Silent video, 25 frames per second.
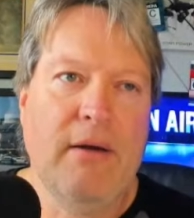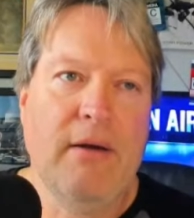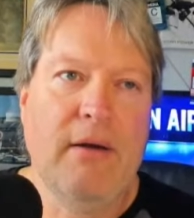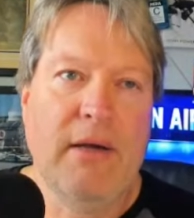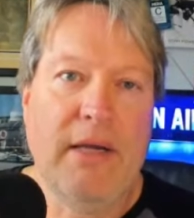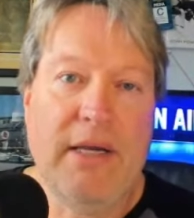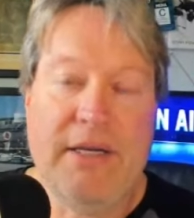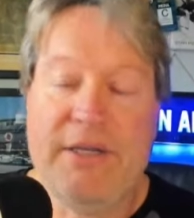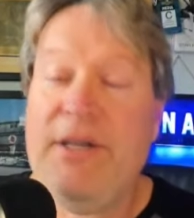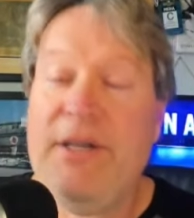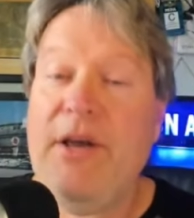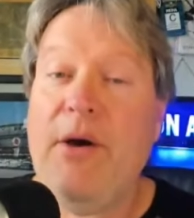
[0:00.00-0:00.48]

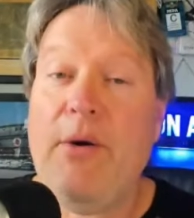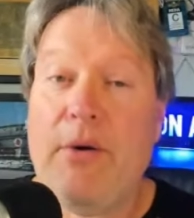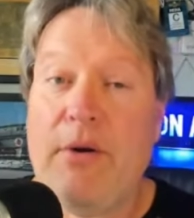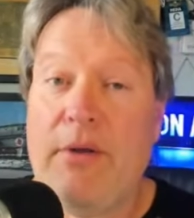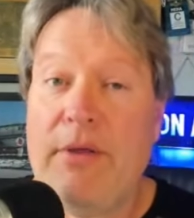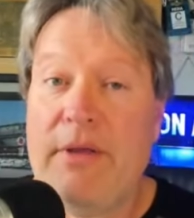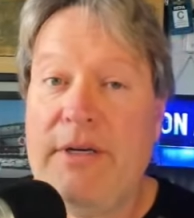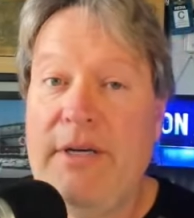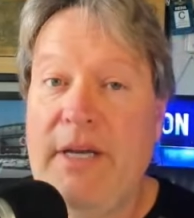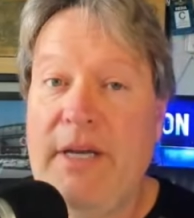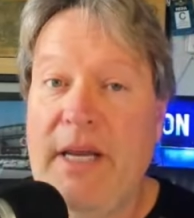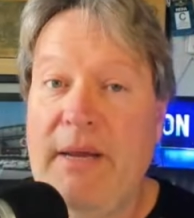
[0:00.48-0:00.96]
He's the owner
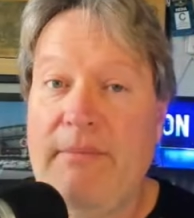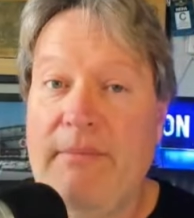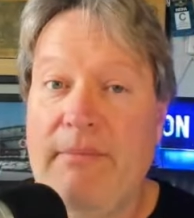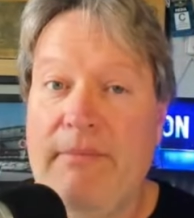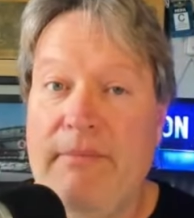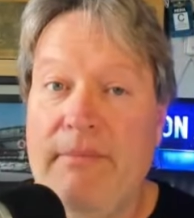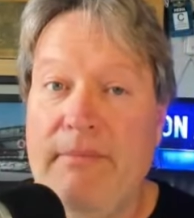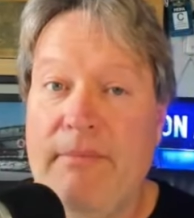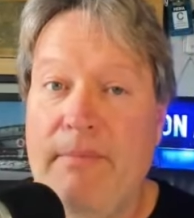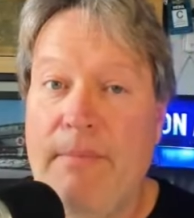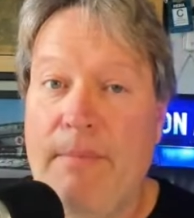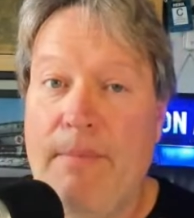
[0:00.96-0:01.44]
of the team.
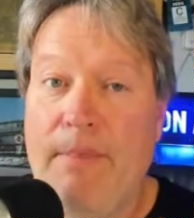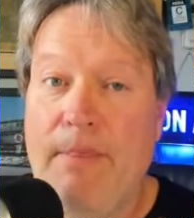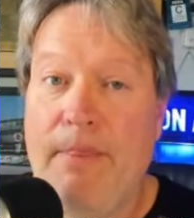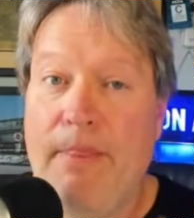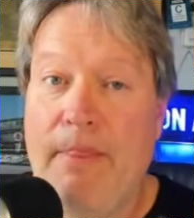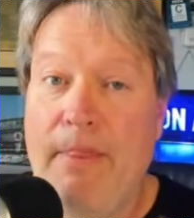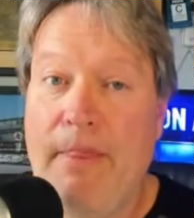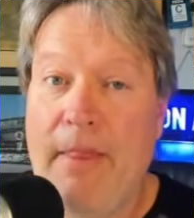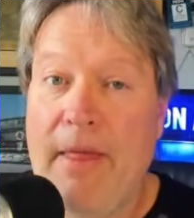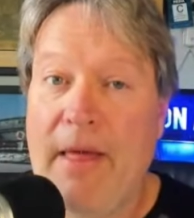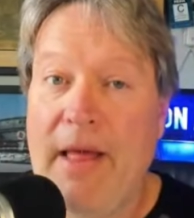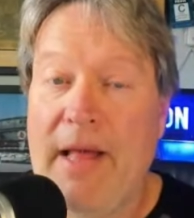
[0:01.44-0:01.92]

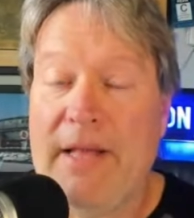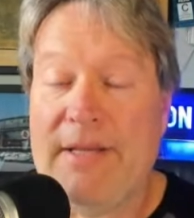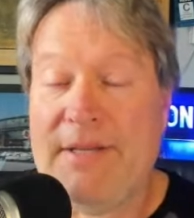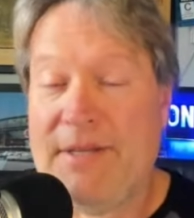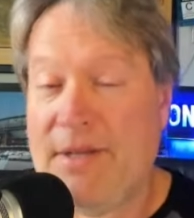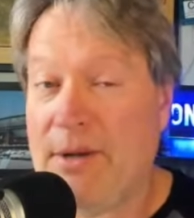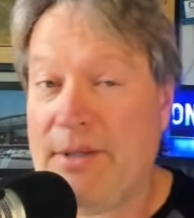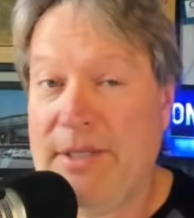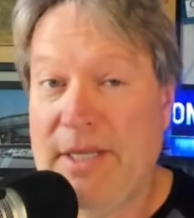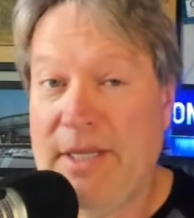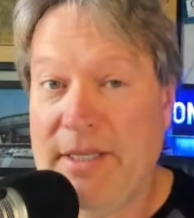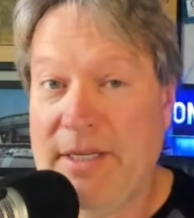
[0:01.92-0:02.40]
It
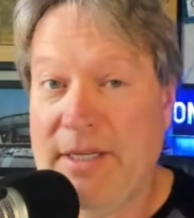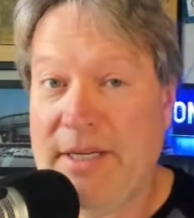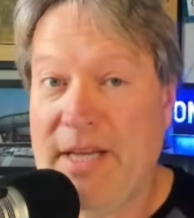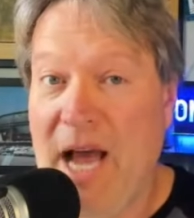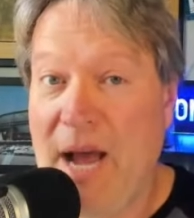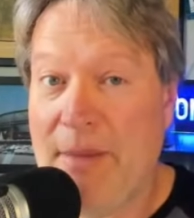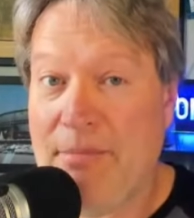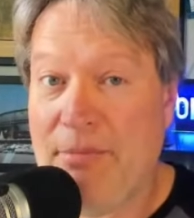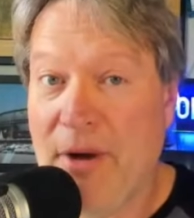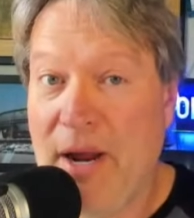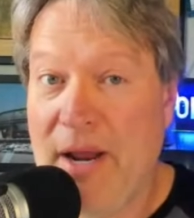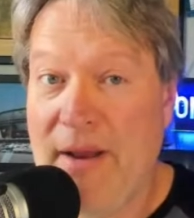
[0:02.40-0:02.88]
starts at the
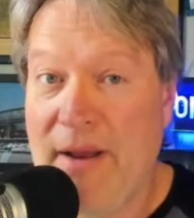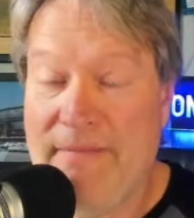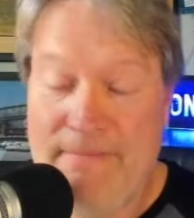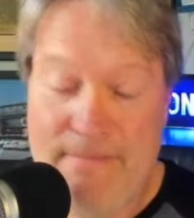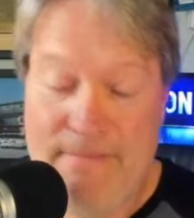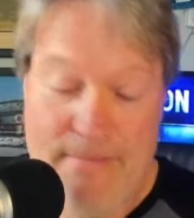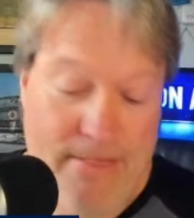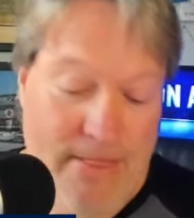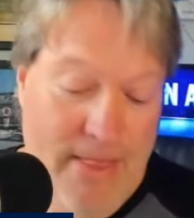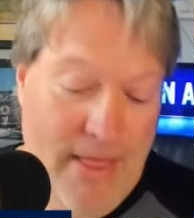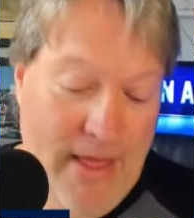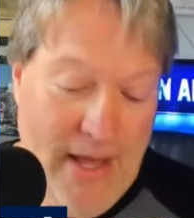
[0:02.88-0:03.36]
top, right?
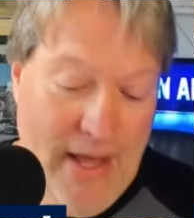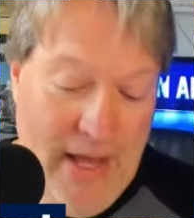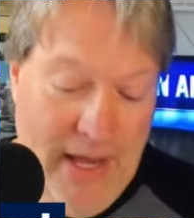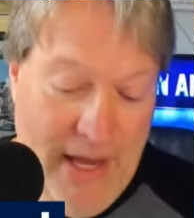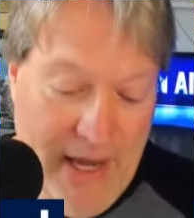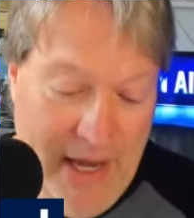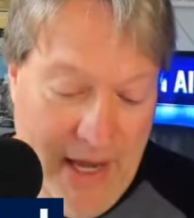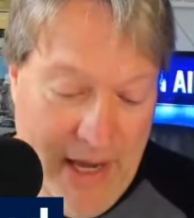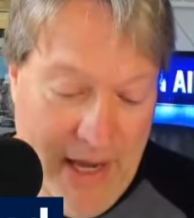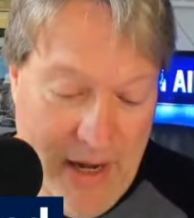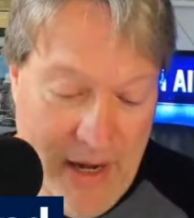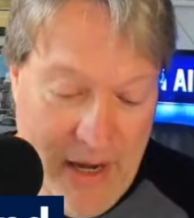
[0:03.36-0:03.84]
It
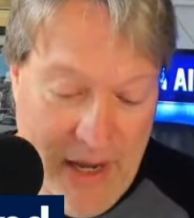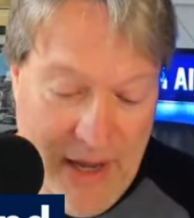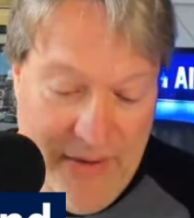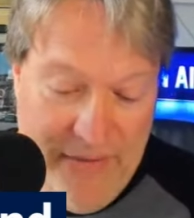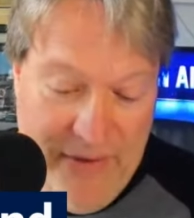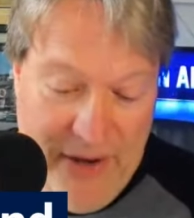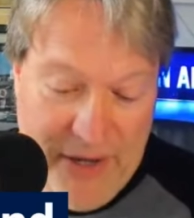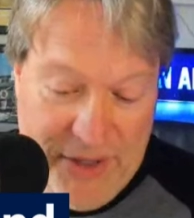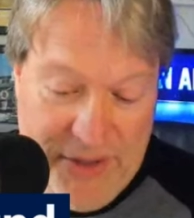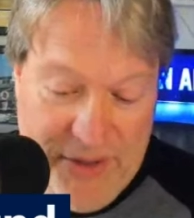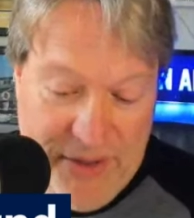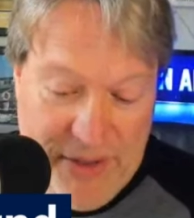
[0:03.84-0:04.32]

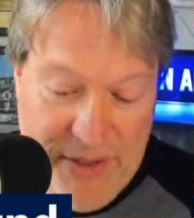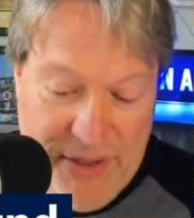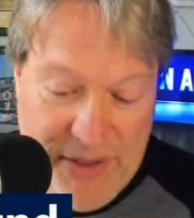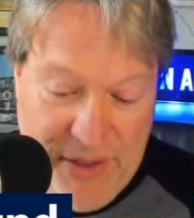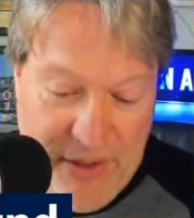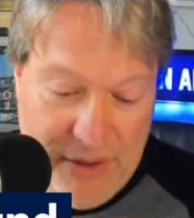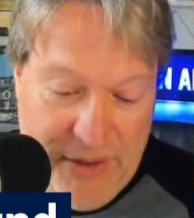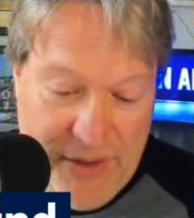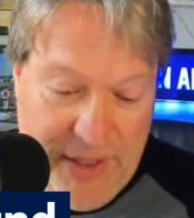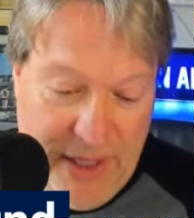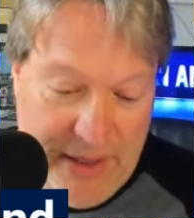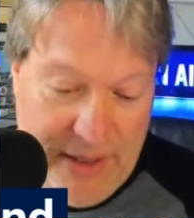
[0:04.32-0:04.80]
eventually
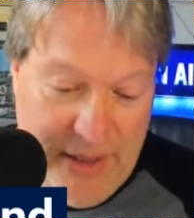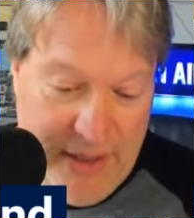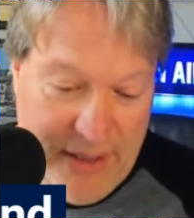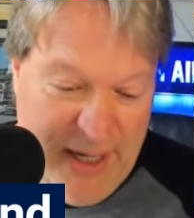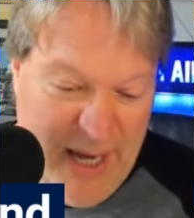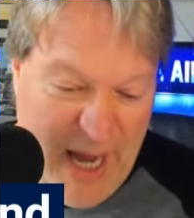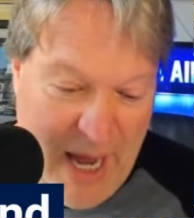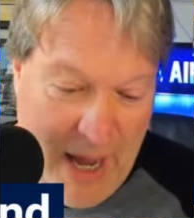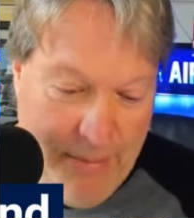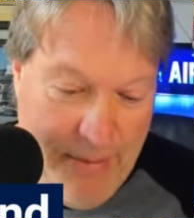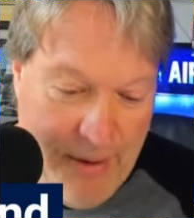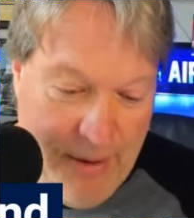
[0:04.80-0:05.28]
starts at the
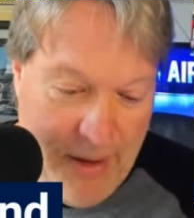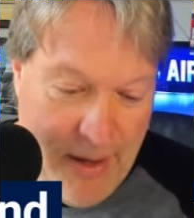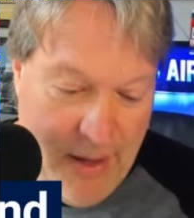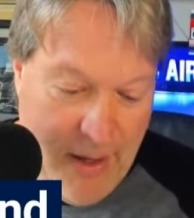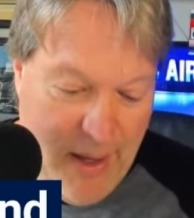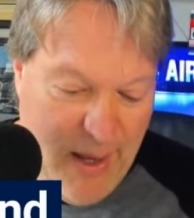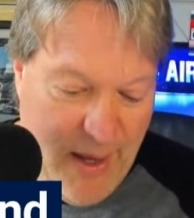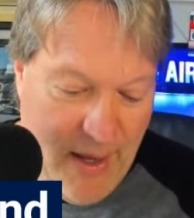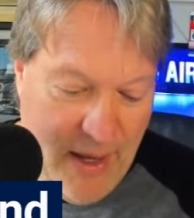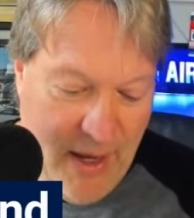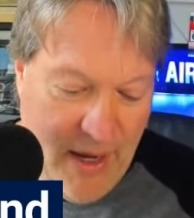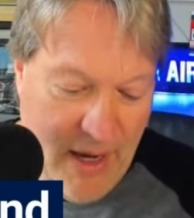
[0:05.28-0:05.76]
top
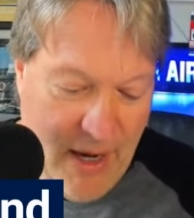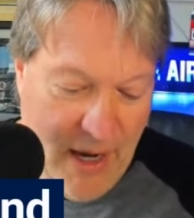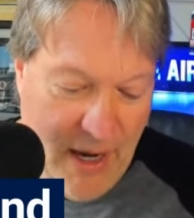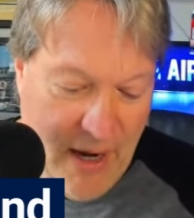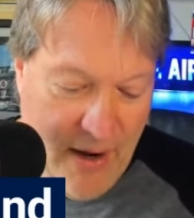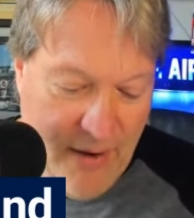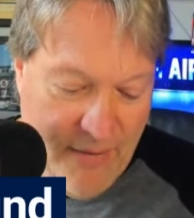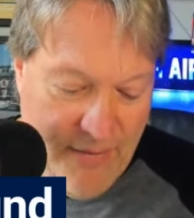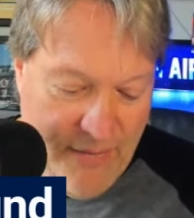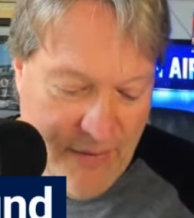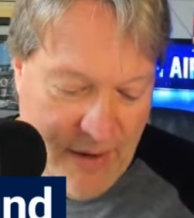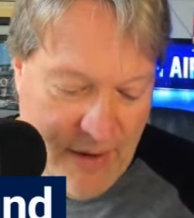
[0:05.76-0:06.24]

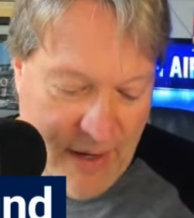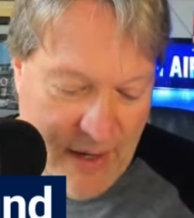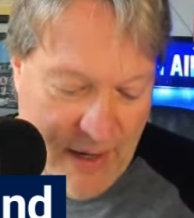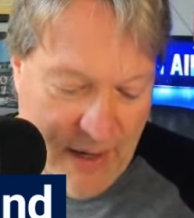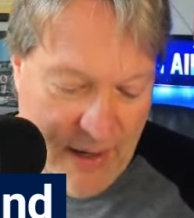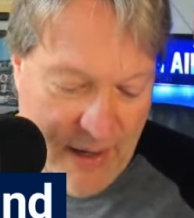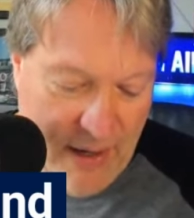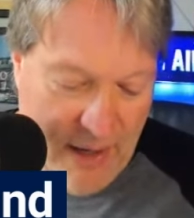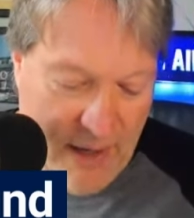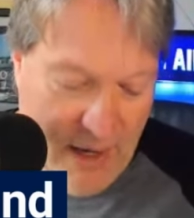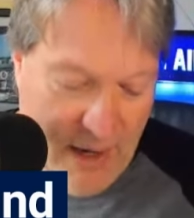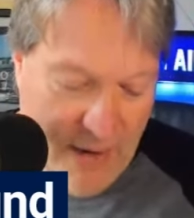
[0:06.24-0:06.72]
of
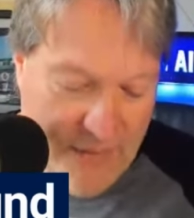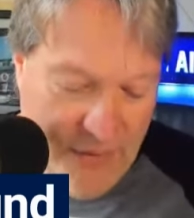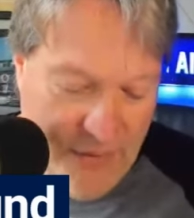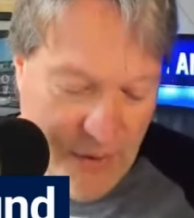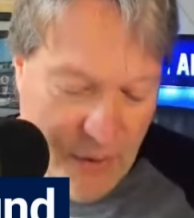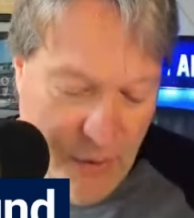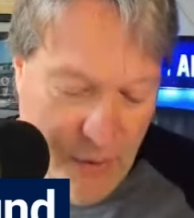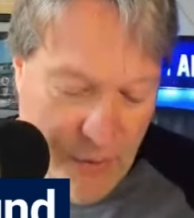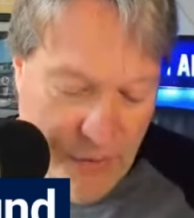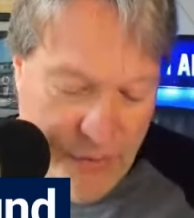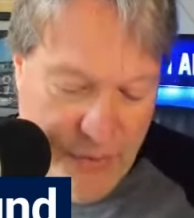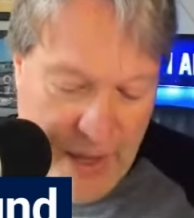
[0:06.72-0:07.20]
the
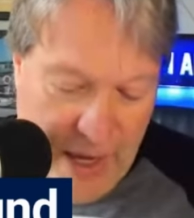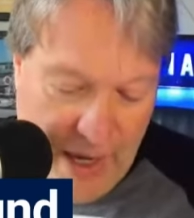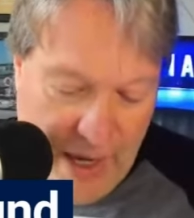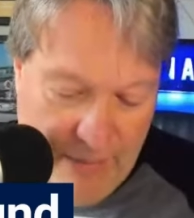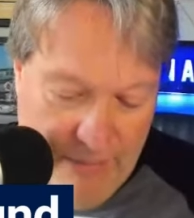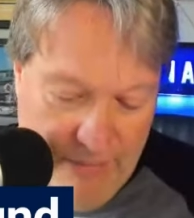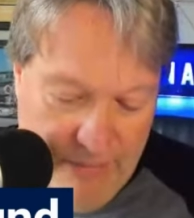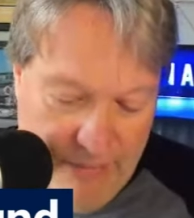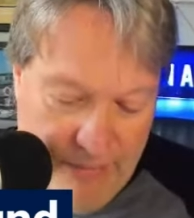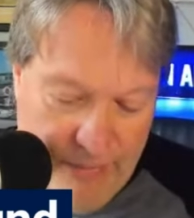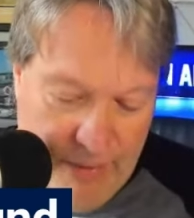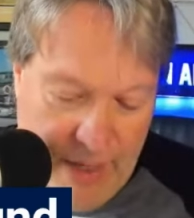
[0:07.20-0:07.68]
whole
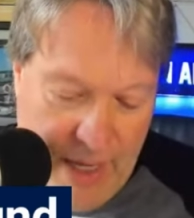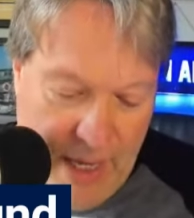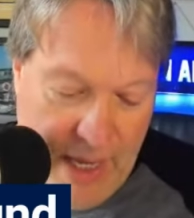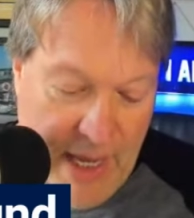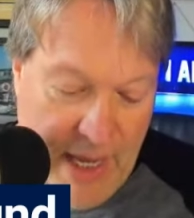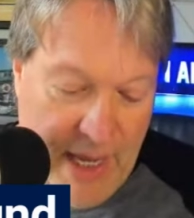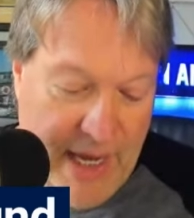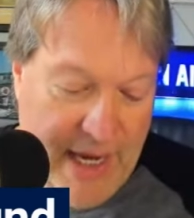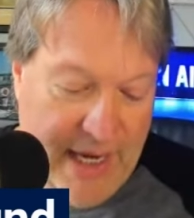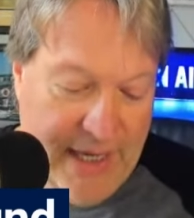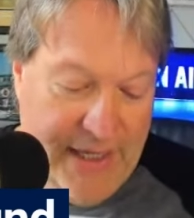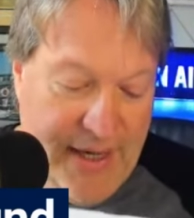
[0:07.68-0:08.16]
thing.
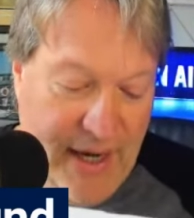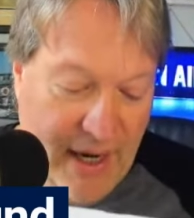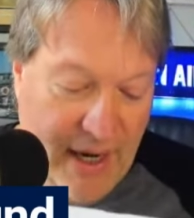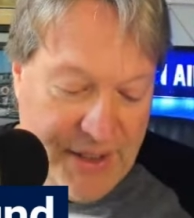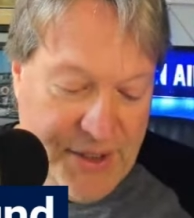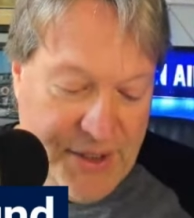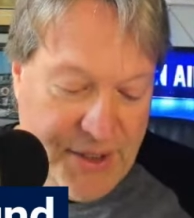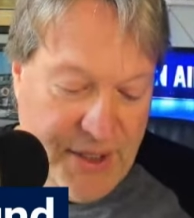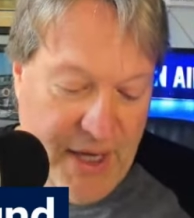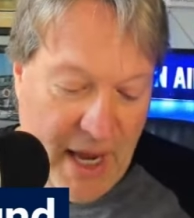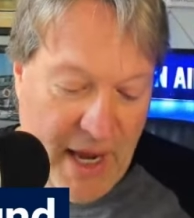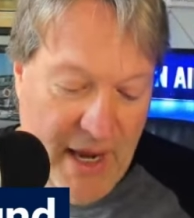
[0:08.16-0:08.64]
He
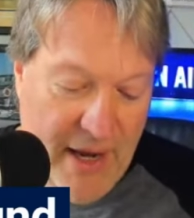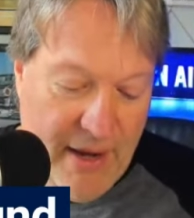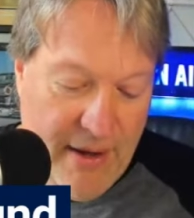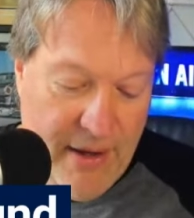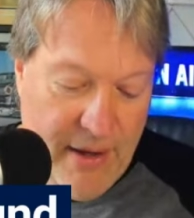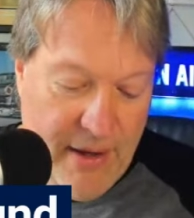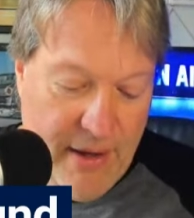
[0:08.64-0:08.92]
does say